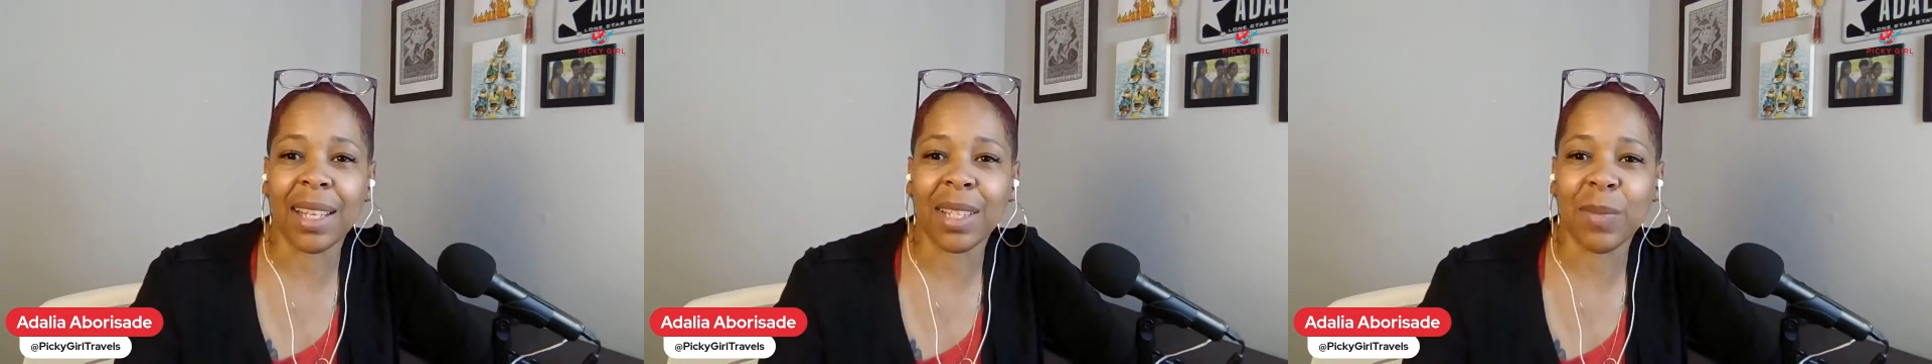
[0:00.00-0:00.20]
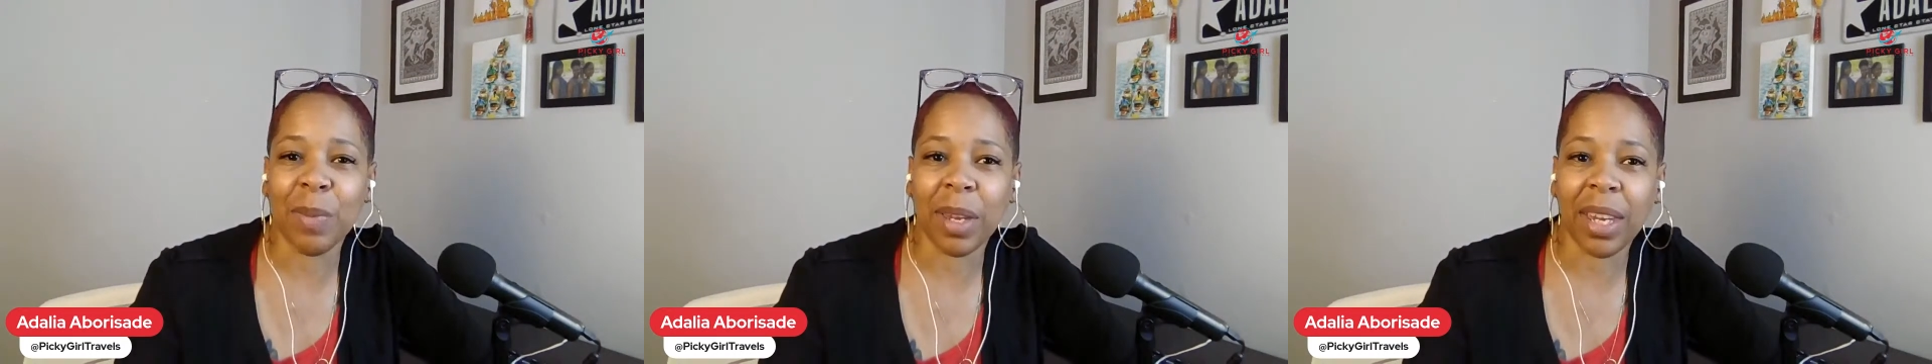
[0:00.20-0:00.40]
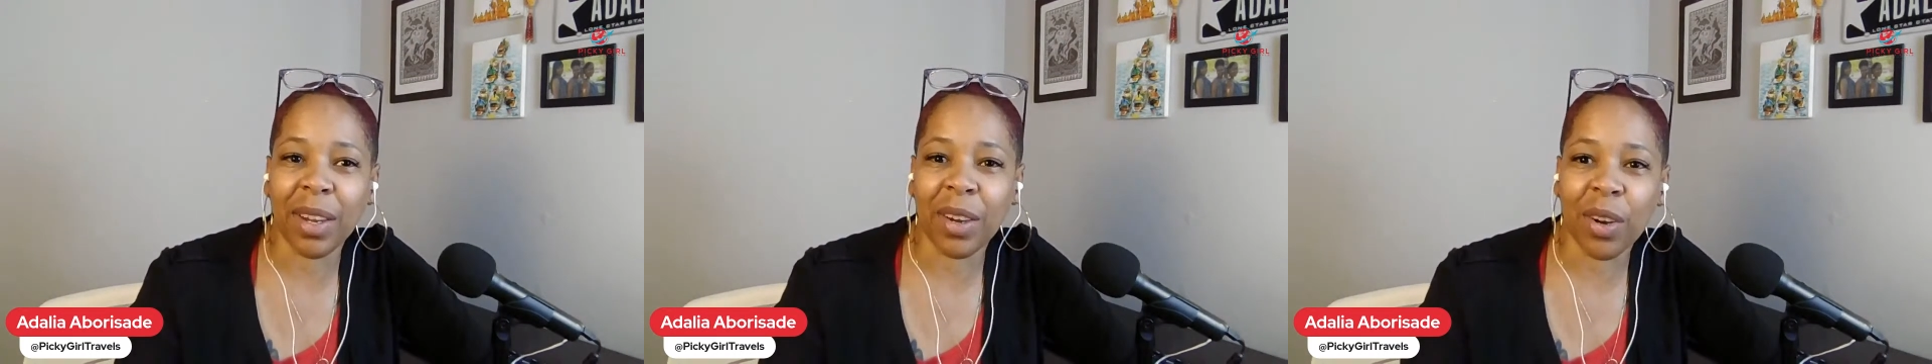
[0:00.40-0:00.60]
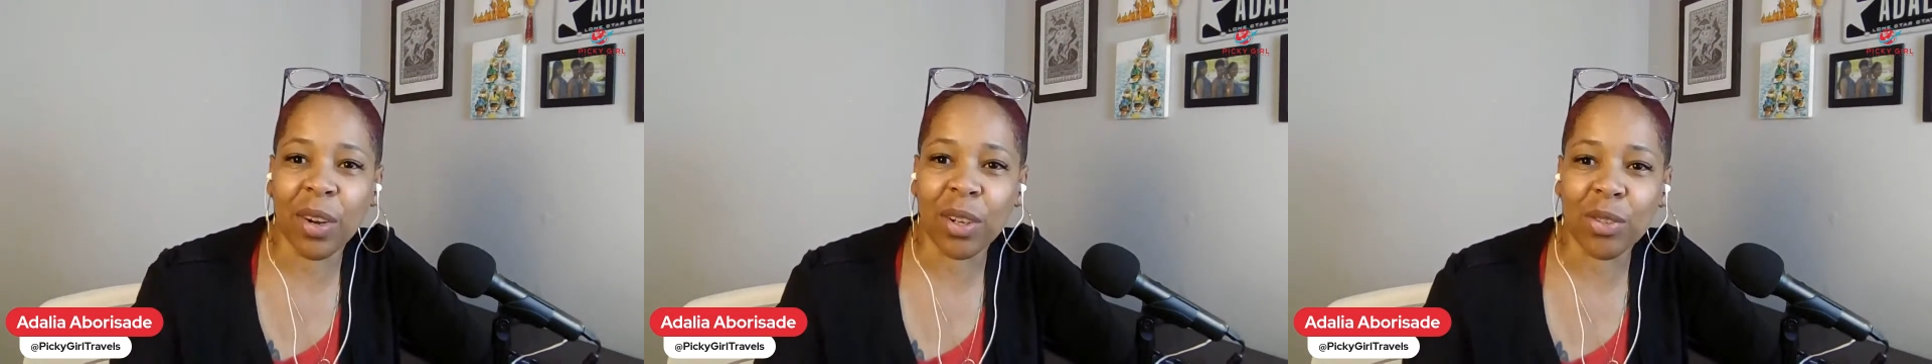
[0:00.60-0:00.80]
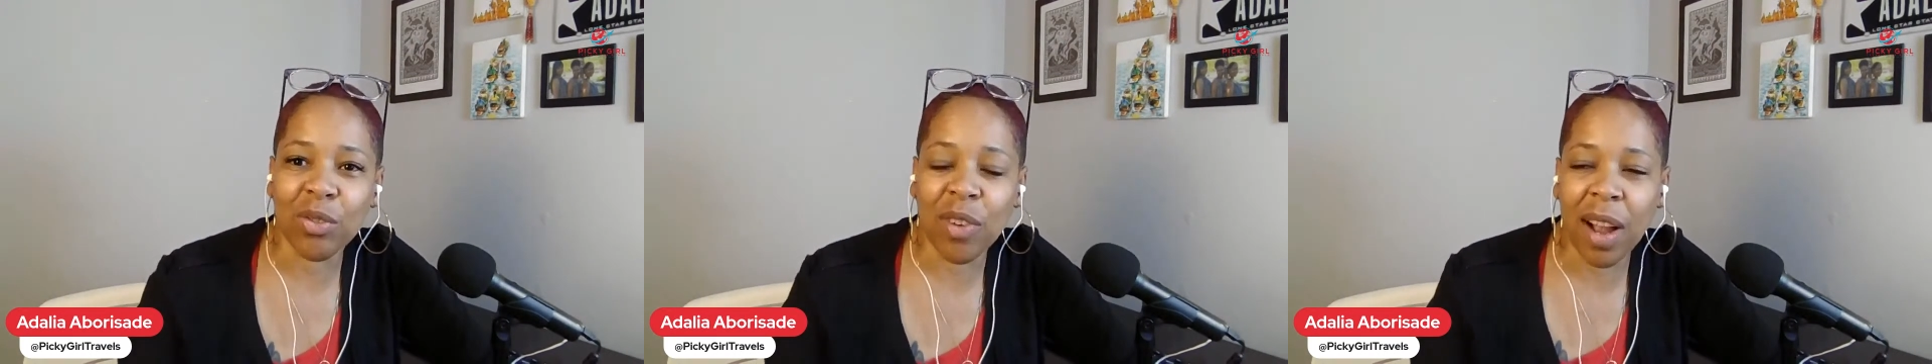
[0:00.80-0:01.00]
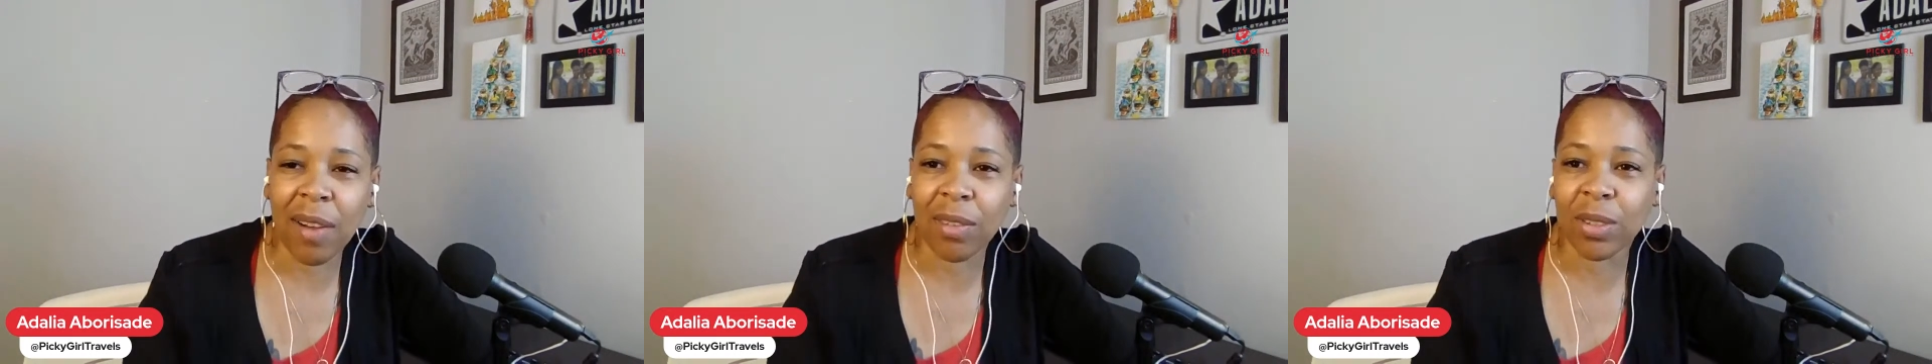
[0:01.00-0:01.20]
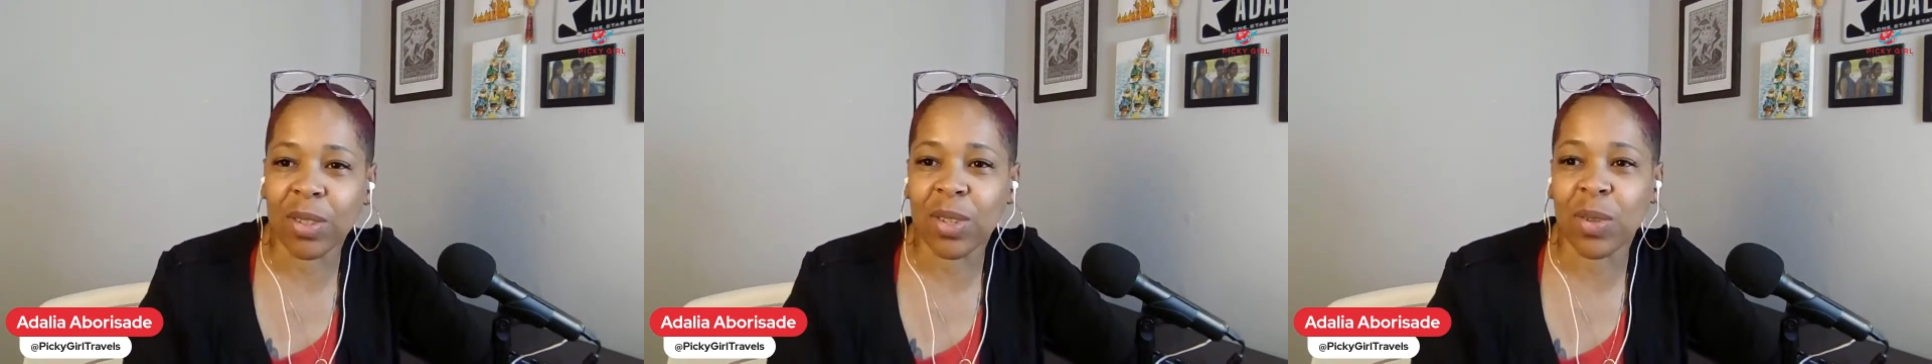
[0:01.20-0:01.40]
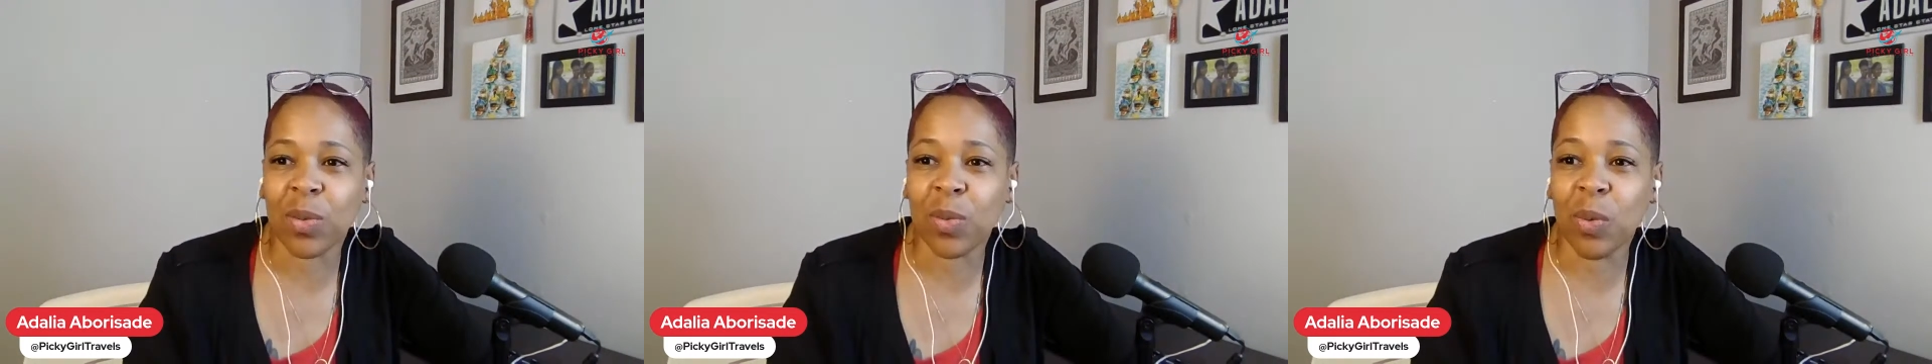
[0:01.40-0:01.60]
as Picky Girl
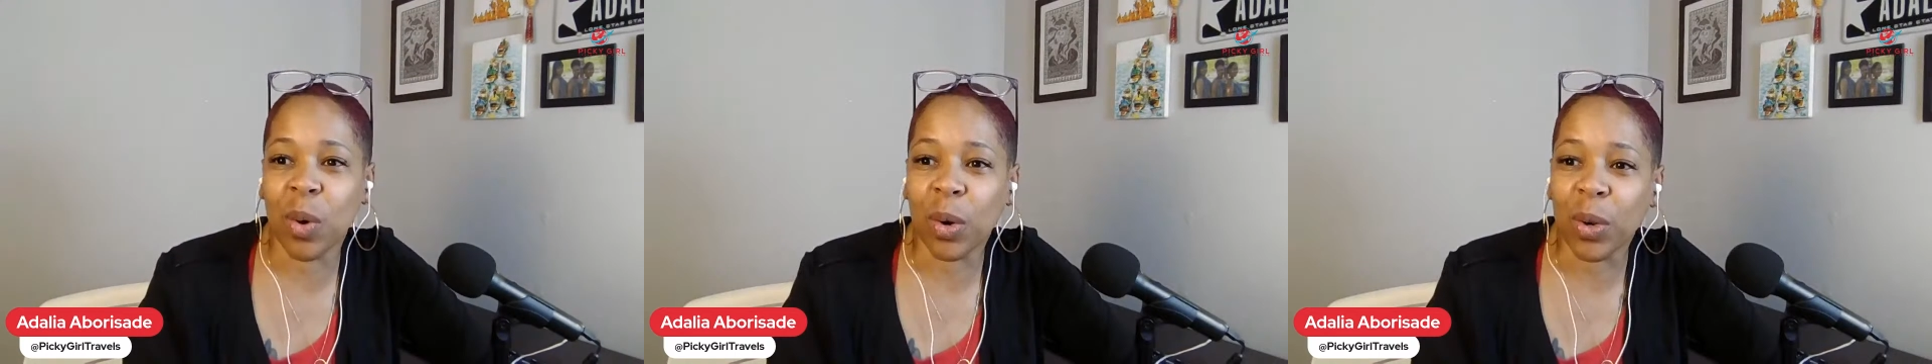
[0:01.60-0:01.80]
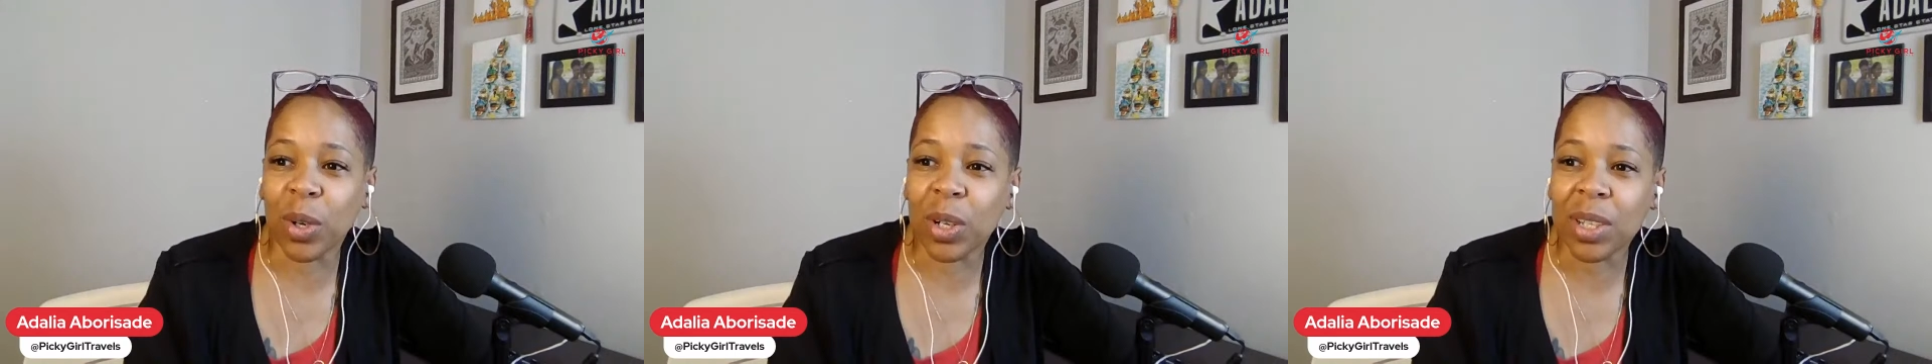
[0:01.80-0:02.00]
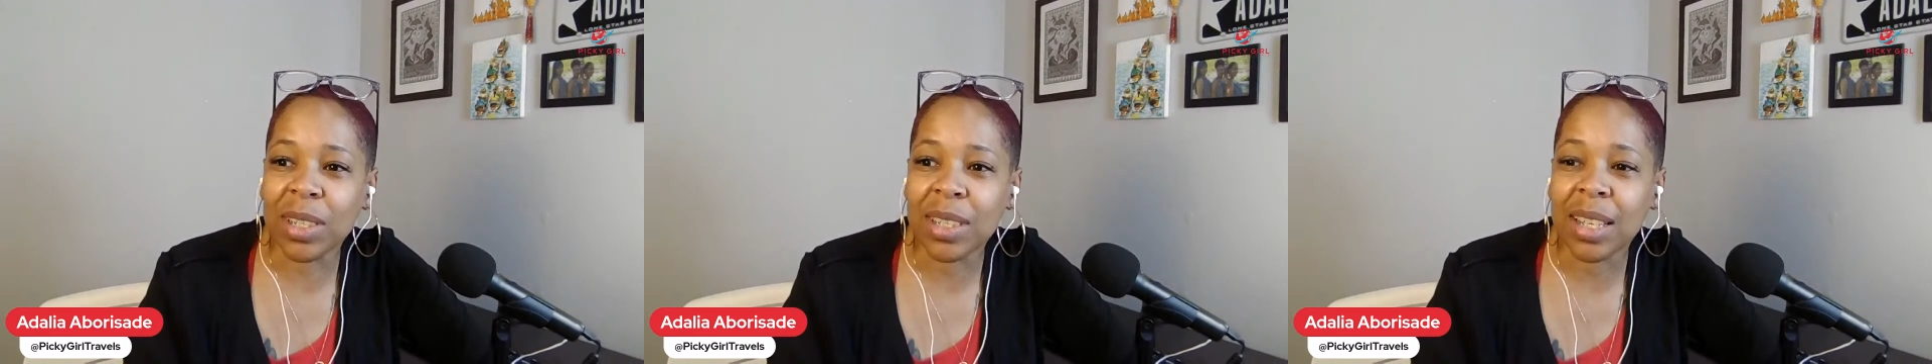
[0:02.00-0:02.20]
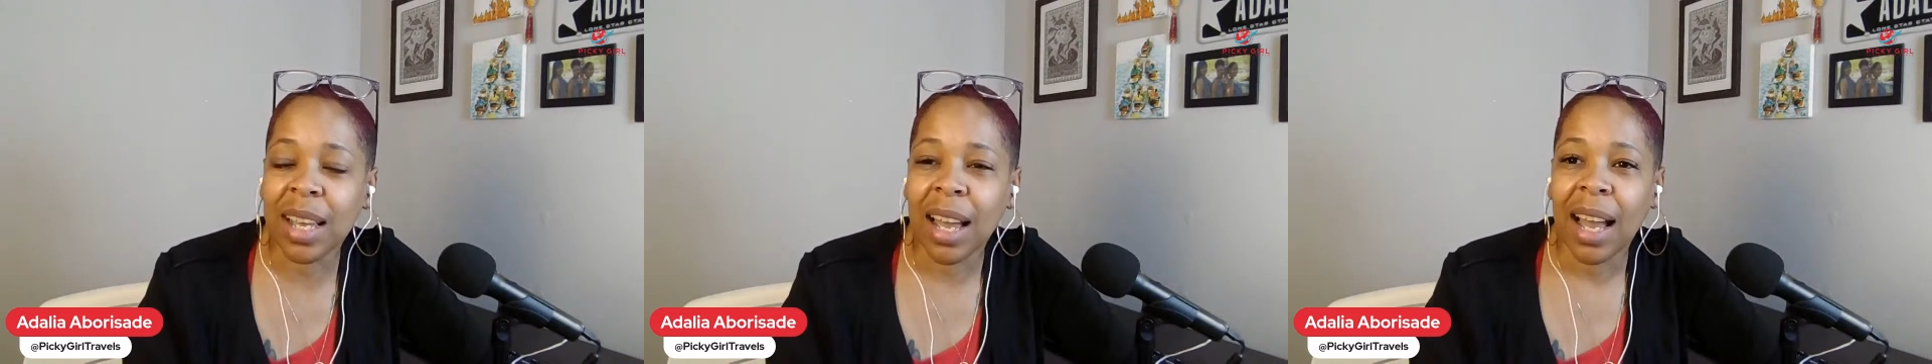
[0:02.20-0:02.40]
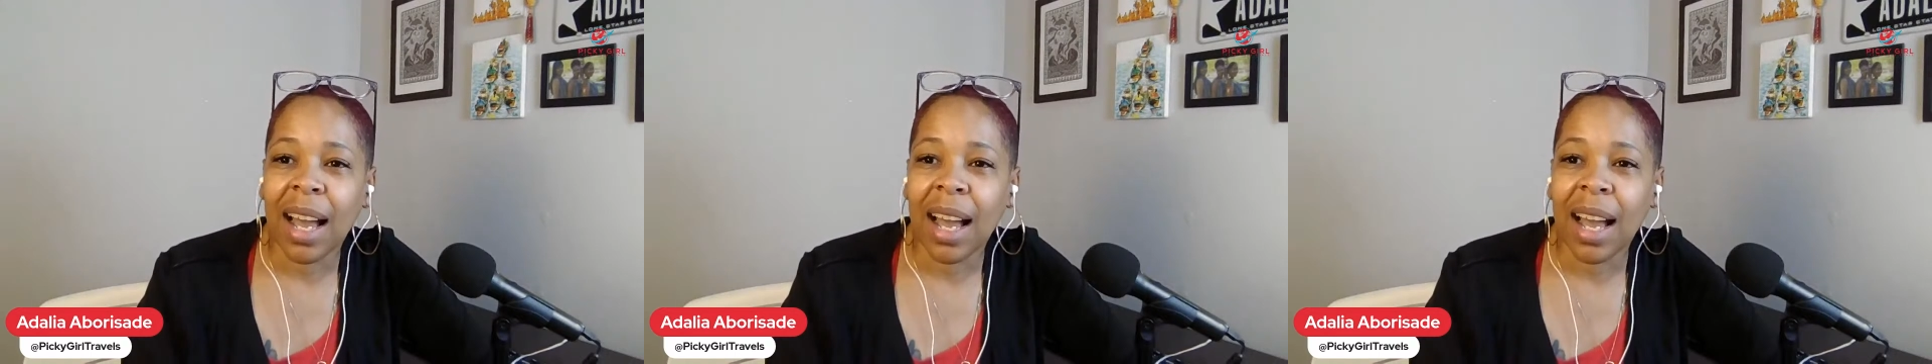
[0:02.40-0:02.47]
Travels the World,